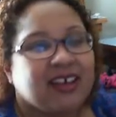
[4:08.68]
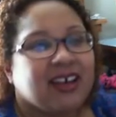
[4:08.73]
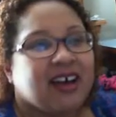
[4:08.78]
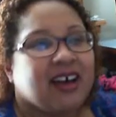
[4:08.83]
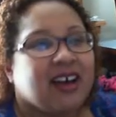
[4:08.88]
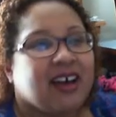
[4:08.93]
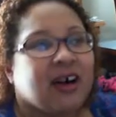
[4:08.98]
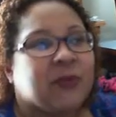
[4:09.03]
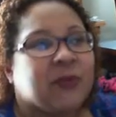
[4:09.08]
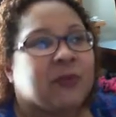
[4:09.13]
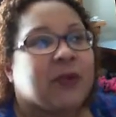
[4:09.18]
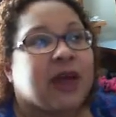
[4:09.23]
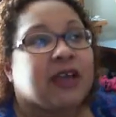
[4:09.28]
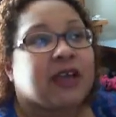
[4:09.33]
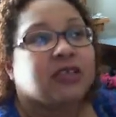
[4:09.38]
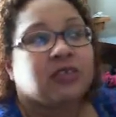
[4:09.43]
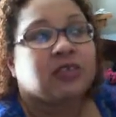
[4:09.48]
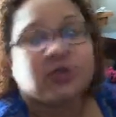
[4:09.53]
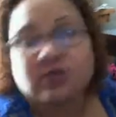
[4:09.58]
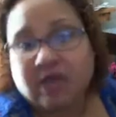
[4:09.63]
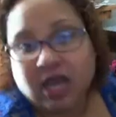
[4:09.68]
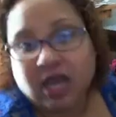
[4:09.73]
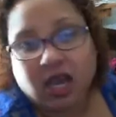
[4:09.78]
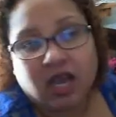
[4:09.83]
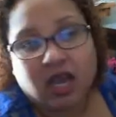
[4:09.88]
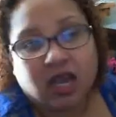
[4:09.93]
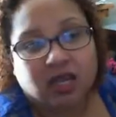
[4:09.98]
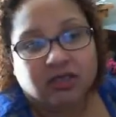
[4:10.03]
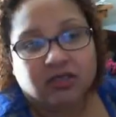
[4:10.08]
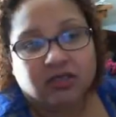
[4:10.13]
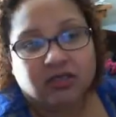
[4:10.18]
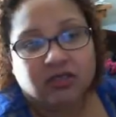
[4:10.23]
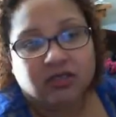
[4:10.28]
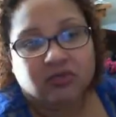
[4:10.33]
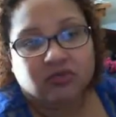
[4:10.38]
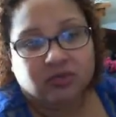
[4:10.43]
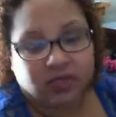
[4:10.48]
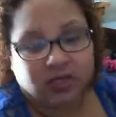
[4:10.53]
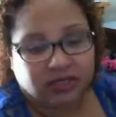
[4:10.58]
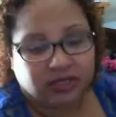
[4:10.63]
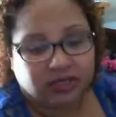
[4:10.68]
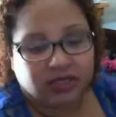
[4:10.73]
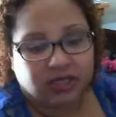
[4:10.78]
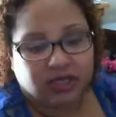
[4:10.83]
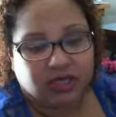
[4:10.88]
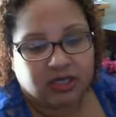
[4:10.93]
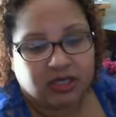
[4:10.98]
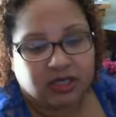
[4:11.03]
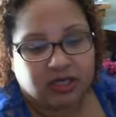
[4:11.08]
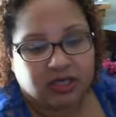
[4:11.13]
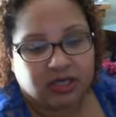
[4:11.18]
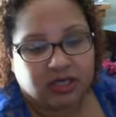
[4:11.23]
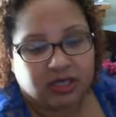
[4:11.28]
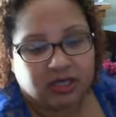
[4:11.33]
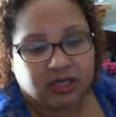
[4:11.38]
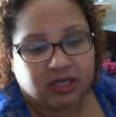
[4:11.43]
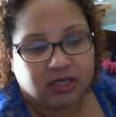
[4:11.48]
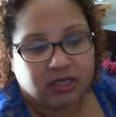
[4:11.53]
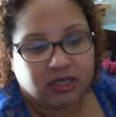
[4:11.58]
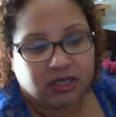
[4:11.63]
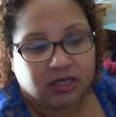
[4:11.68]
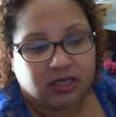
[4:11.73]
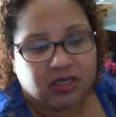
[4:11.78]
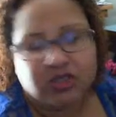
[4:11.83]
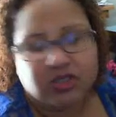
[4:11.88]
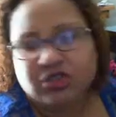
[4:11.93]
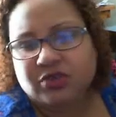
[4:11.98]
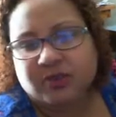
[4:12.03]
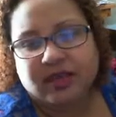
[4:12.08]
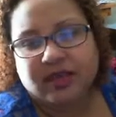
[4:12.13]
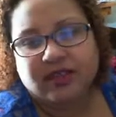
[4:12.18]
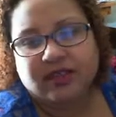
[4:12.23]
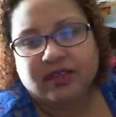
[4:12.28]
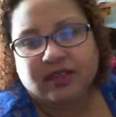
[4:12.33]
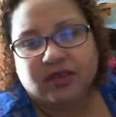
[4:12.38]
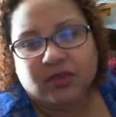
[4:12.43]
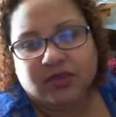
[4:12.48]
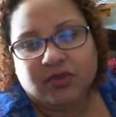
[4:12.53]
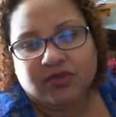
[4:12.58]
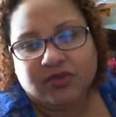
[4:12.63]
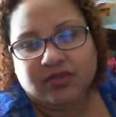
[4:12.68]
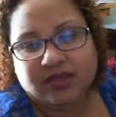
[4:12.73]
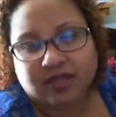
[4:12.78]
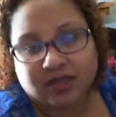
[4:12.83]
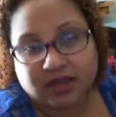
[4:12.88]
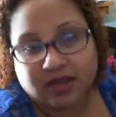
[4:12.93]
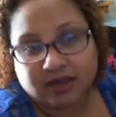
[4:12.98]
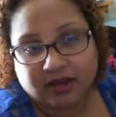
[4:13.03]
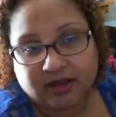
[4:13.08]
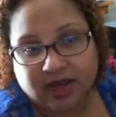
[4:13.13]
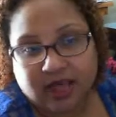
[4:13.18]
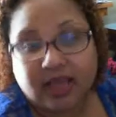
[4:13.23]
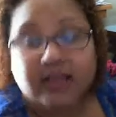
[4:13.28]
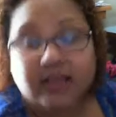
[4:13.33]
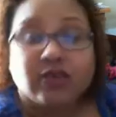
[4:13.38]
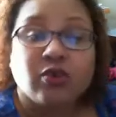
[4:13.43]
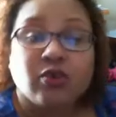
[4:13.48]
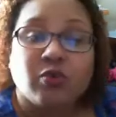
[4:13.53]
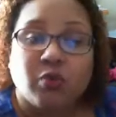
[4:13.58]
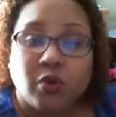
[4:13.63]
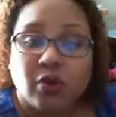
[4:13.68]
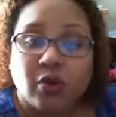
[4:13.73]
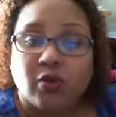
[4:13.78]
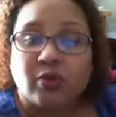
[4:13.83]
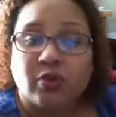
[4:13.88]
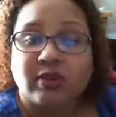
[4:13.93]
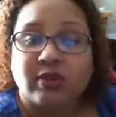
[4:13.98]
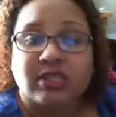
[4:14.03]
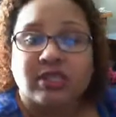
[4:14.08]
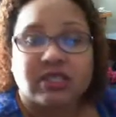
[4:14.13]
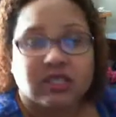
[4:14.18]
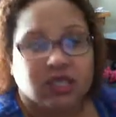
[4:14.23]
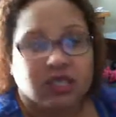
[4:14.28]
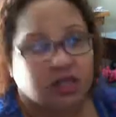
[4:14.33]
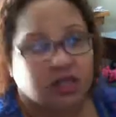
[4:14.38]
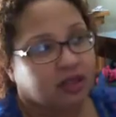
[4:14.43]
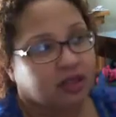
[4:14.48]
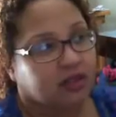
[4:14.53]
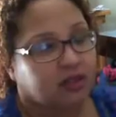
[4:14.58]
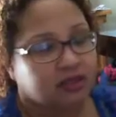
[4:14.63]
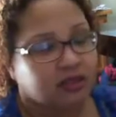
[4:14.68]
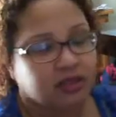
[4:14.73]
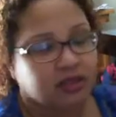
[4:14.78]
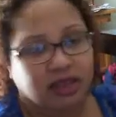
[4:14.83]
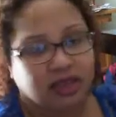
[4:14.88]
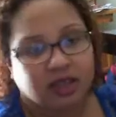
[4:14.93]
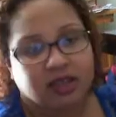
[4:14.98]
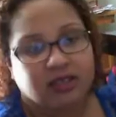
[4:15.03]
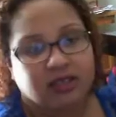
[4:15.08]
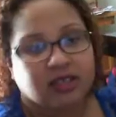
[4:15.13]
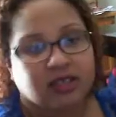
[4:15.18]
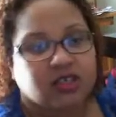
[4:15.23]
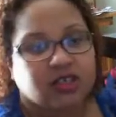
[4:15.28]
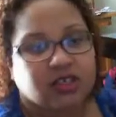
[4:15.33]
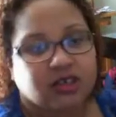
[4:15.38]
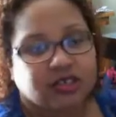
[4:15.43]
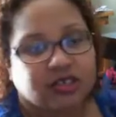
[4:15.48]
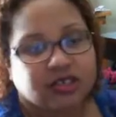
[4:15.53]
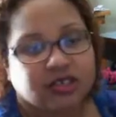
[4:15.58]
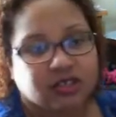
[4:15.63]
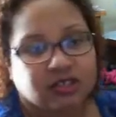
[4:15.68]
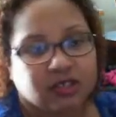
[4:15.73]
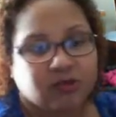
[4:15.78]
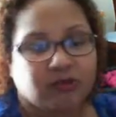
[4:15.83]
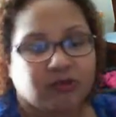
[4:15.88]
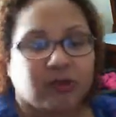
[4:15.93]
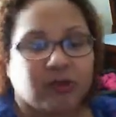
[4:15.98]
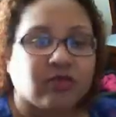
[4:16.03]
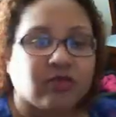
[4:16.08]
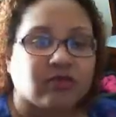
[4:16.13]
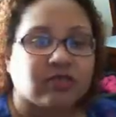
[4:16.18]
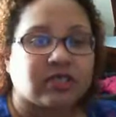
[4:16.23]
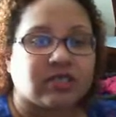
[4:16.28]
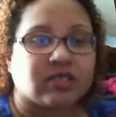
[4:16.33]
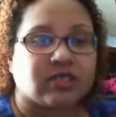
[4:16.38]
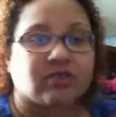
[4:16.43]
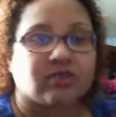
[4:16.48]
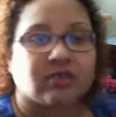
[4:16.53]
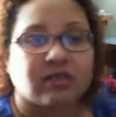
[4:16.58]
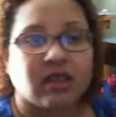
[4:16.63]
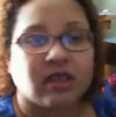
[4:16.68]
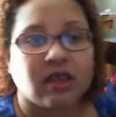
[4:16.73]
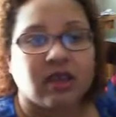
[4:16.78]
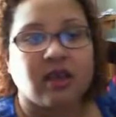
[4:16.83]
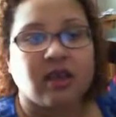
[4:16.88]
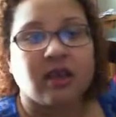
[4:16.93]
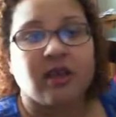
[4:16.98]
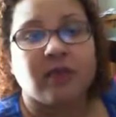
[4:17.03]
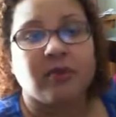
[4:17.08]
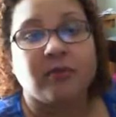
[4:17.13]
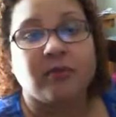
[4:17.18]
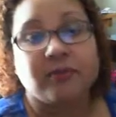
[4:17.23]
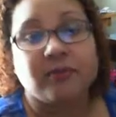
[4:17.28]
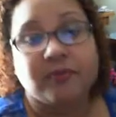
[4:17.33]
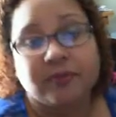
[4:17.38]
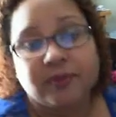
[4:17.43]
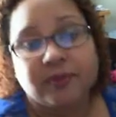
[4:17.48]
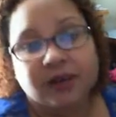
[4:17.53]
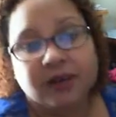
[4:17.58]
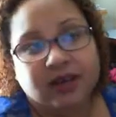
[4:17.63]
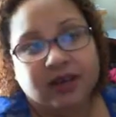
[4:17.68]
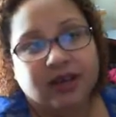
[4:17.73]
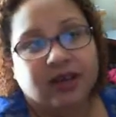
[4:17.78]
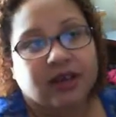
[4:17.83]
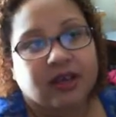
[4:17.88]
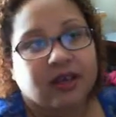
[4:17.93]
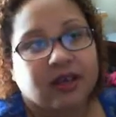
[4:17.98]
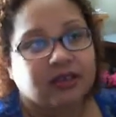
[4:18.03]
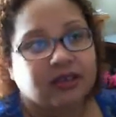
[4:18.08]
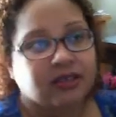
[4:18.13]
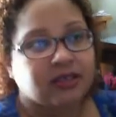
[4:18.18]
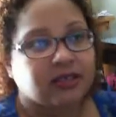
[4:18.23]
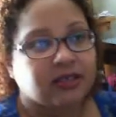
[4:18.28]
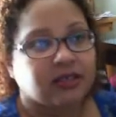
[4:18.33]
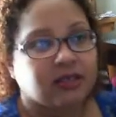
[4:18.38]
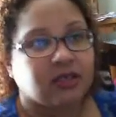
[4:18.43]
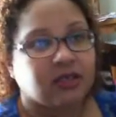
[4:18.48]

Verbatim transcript: um, I do not really do anything with the sun. Like I don't work with the sun other than like I said charging some of my crystals. But